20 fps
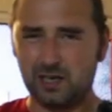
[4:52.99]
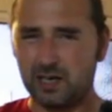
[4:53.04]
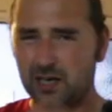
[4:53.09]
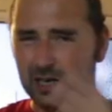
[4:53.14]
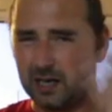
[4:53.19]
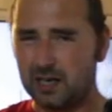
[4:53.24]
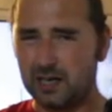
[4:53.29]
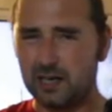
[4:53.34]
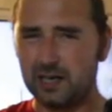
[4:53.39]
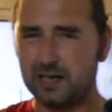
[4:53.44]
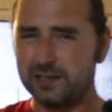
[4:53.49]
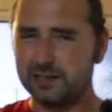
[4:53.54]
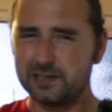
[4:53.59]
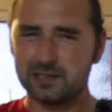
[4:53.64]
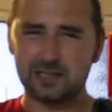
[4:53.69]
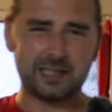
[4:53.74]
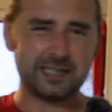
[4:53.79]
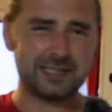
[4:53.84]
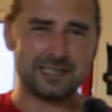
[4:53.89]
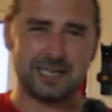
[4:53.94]
oh,
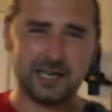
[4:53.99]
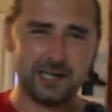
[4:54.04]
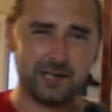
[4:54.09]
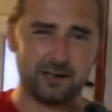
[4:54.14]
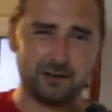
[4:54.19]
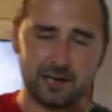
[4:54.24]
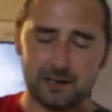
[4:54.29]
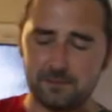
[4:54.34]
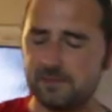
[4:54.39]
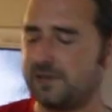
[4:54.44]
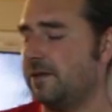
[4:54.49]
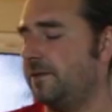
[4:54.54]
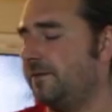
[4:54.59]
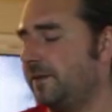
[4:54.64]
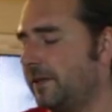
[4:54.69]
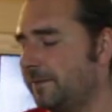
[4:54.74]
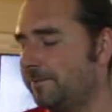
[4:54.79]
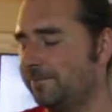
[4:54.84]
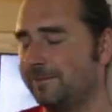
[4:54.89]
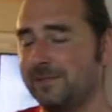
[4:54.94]
it's like 10 grams
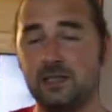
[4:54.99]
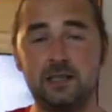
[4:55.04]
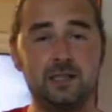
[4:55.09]
over.